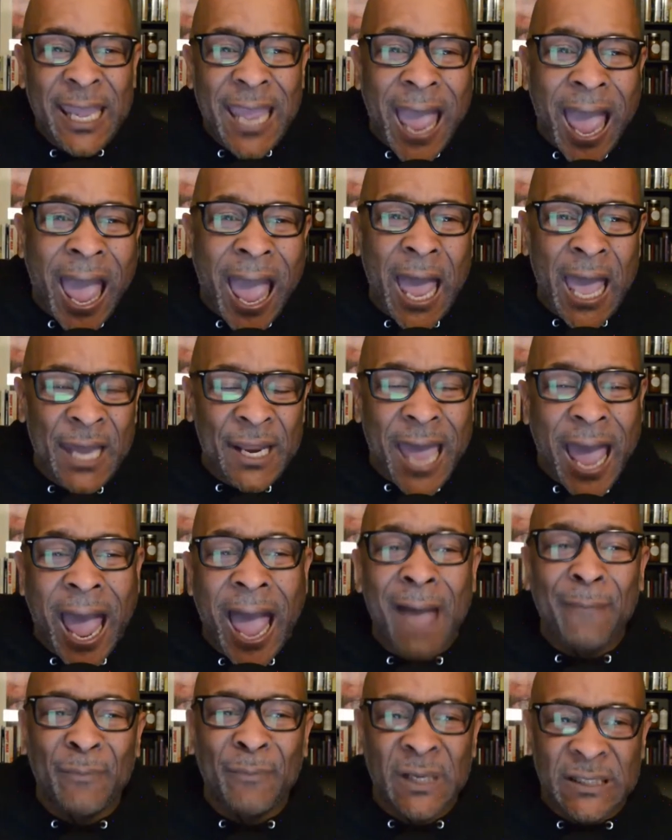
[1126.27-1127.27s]
an
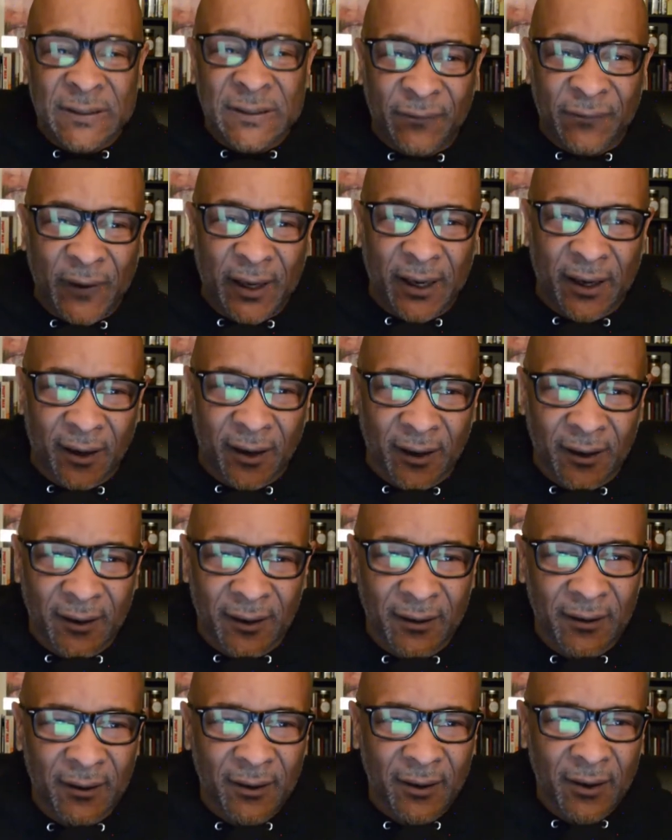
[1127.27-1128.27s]
atmosphere
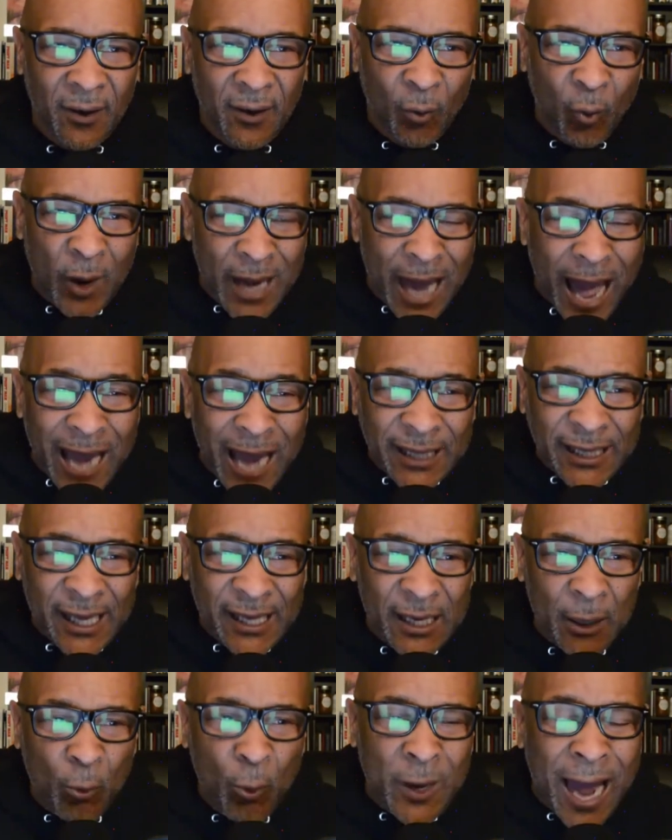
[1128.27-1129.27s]
when
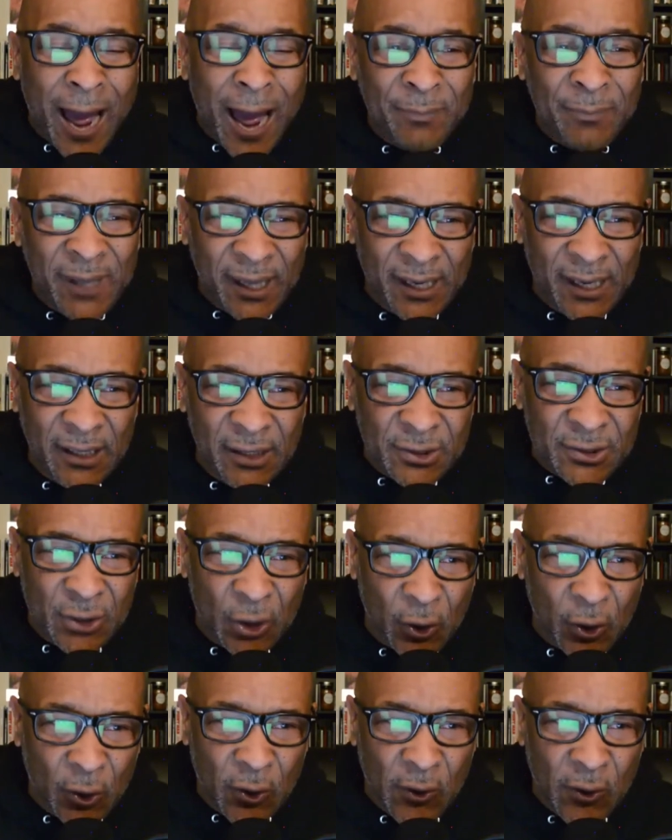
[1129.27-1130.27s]
I'm getting
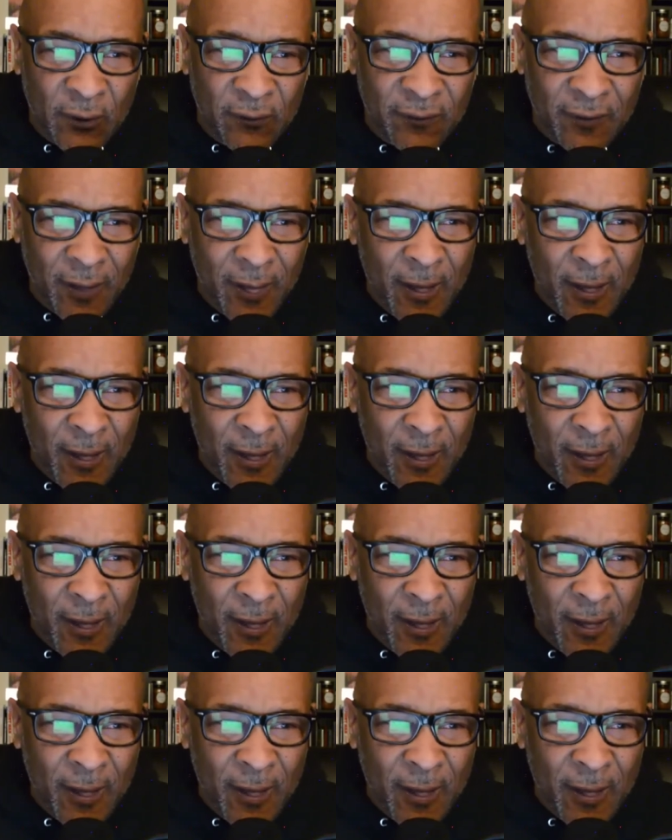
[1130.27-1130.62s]
served,